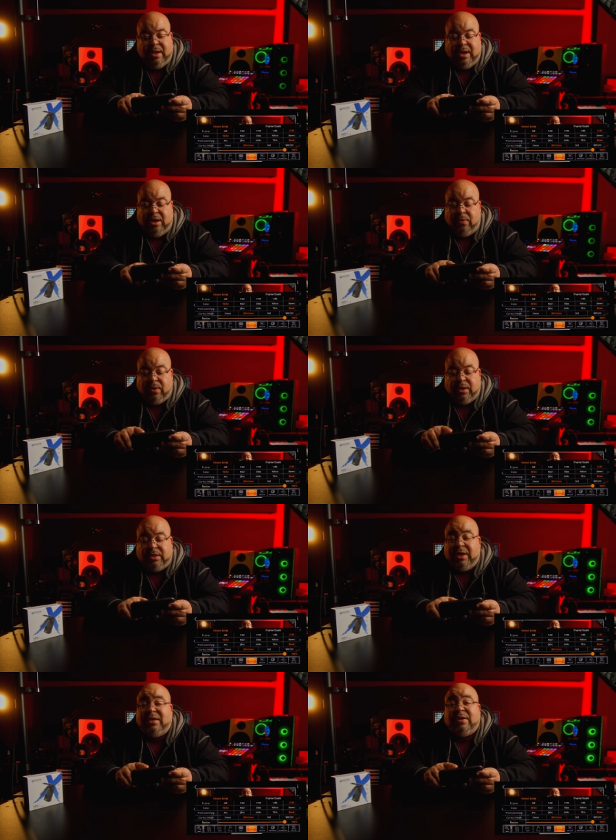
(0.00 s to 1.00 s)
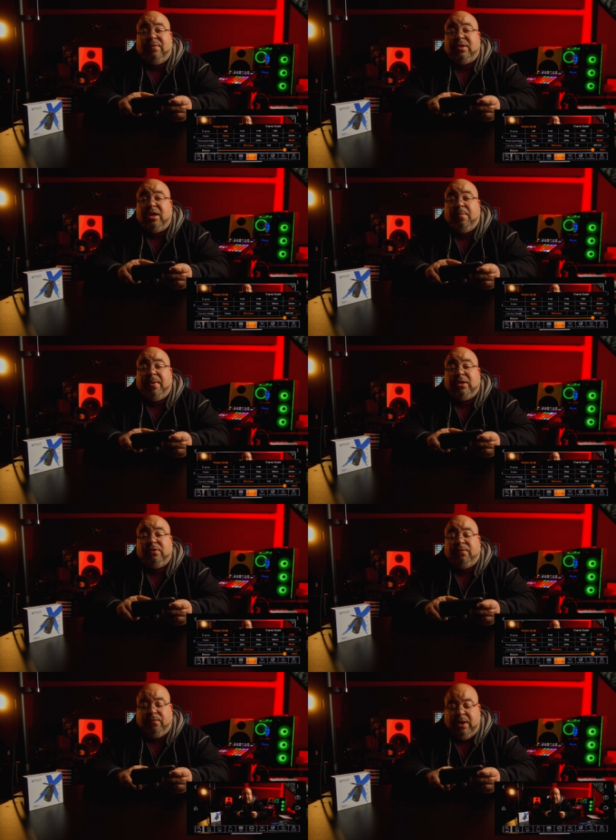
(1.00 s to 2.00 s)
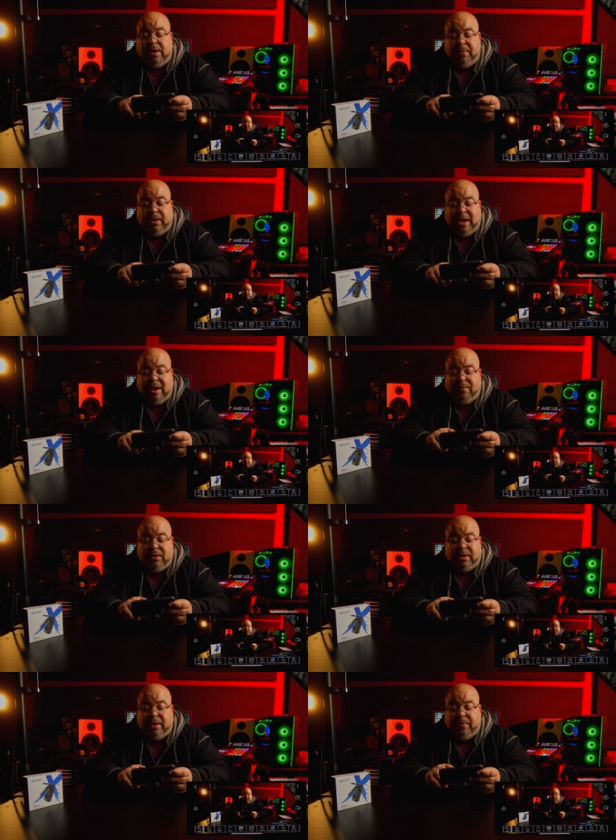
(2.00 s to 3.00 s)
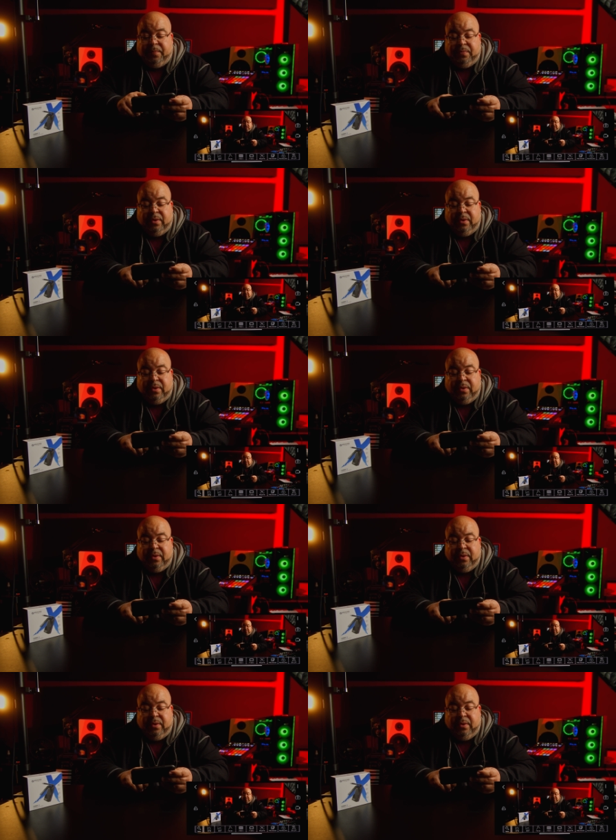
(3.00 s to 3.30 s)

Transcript: and you can change everything about your framing, everything.